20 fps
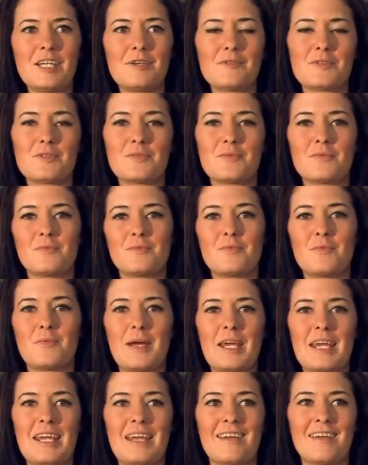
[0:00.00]
was
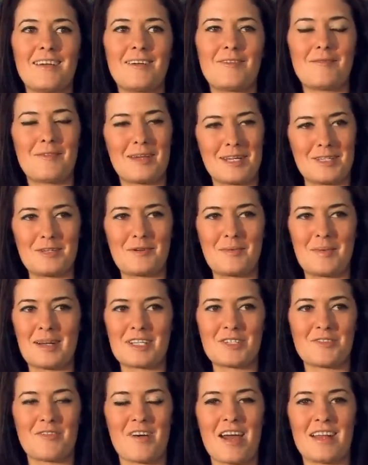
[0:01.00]
way, way too
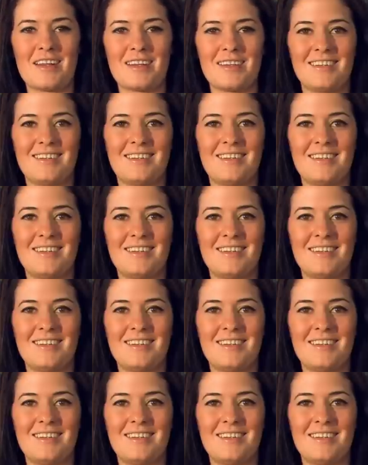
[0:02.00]
much fun.